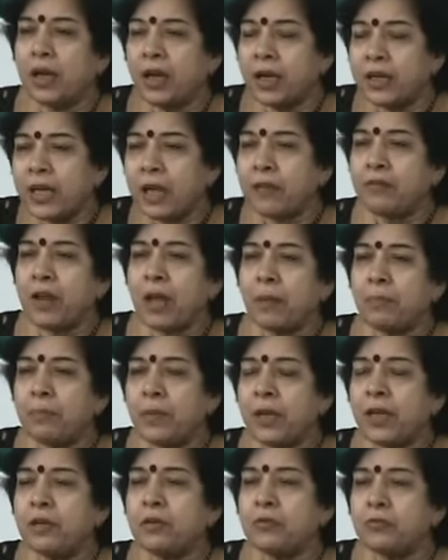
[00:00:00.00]

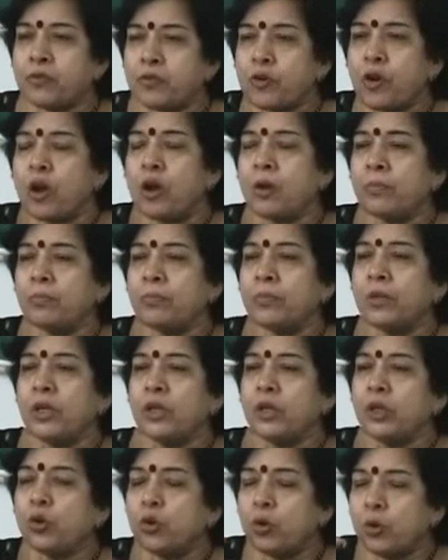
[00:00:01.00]
development from
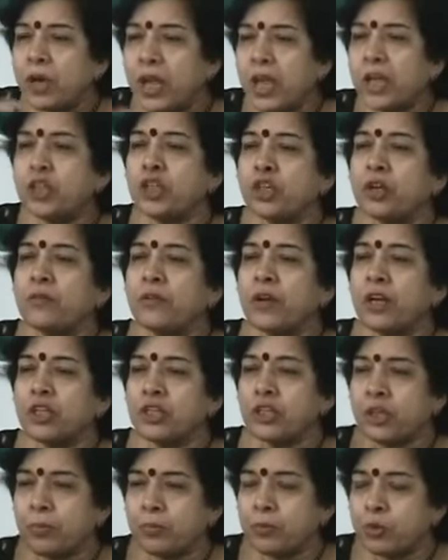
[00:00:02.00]
you know nature
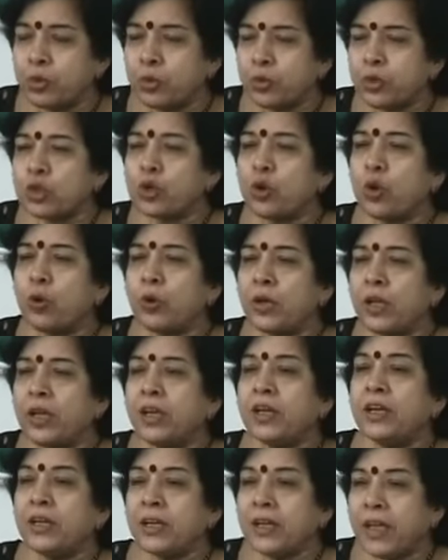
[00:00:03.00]
worship to slowly
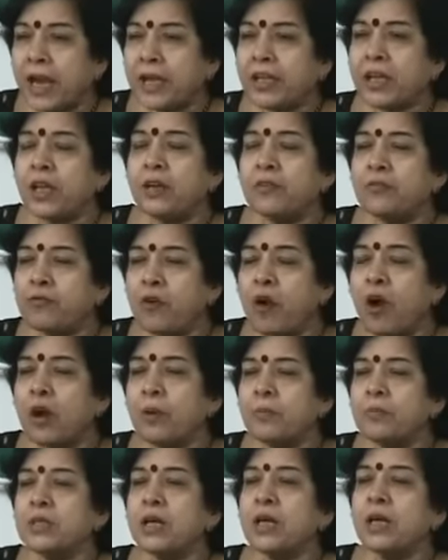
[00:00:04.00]
getting
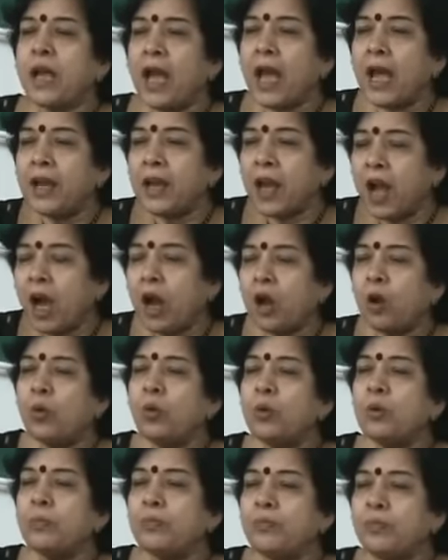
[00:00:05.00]
form, and how
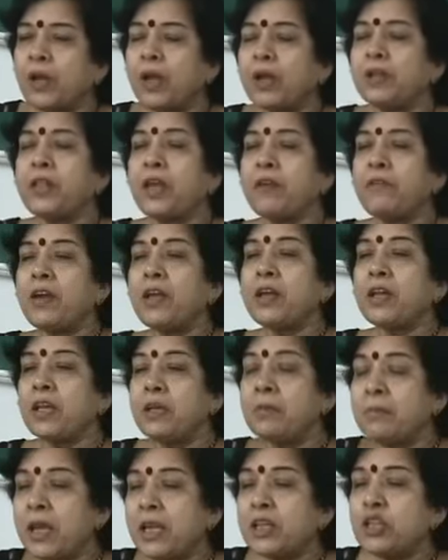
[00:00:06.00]
there were
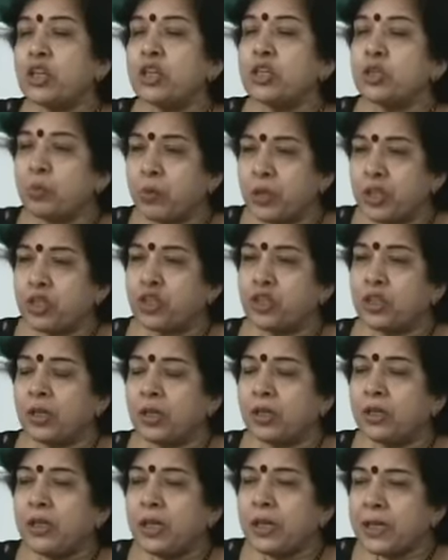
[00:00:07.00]
images which
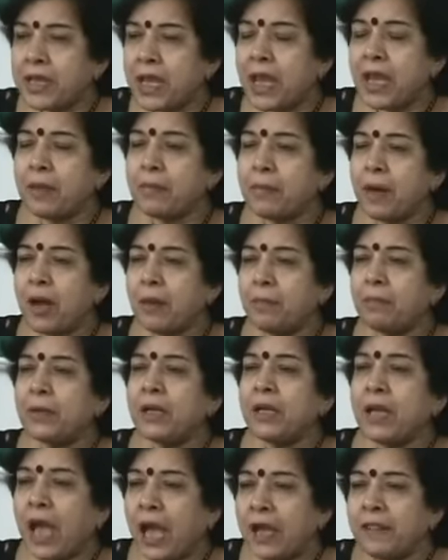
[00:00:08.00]
uh, came up
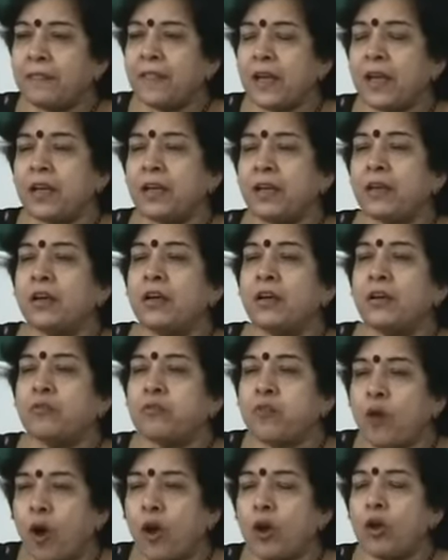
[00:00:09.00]
and then
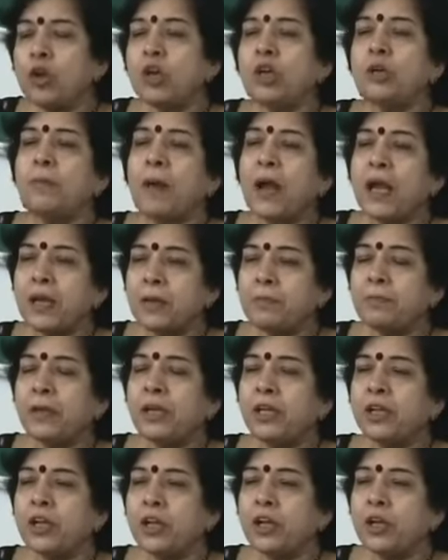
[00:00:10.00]
followed by a
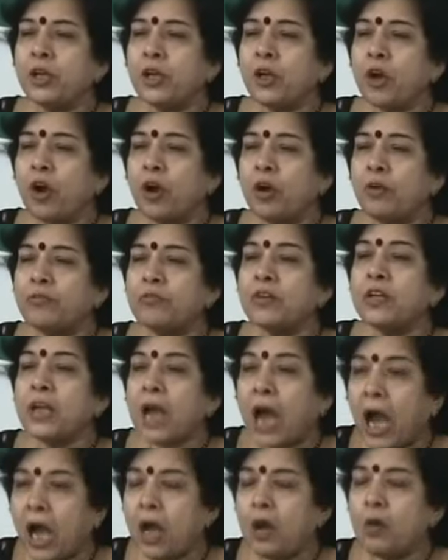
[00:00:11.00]
period of
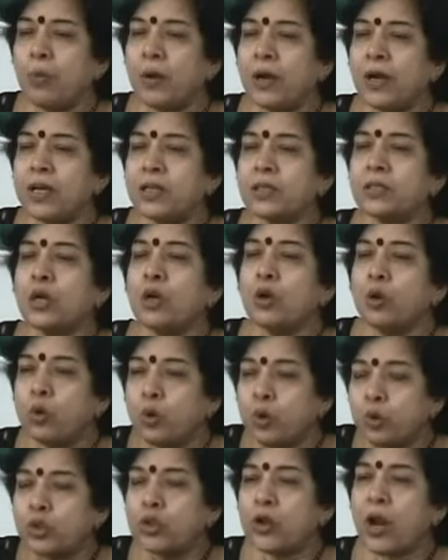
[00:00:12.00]
Alvars
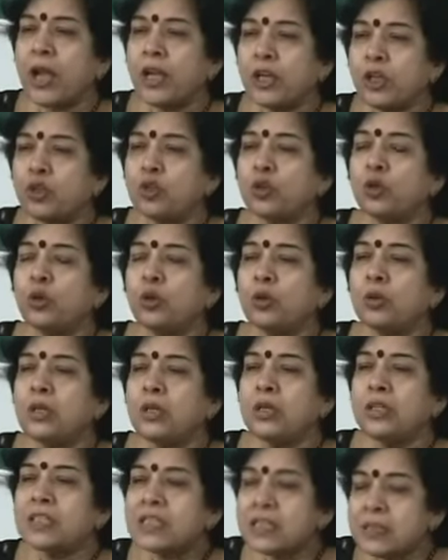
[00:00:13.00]
who tried to
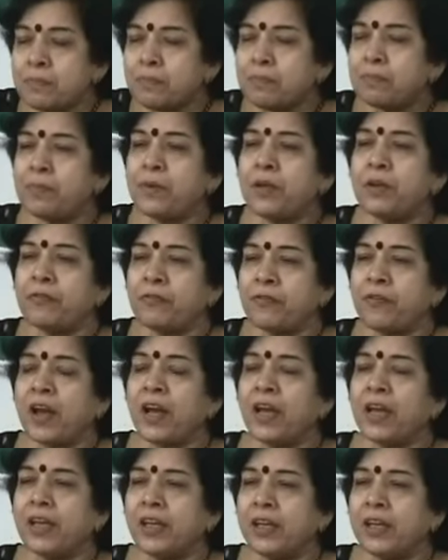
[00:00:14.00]
simplify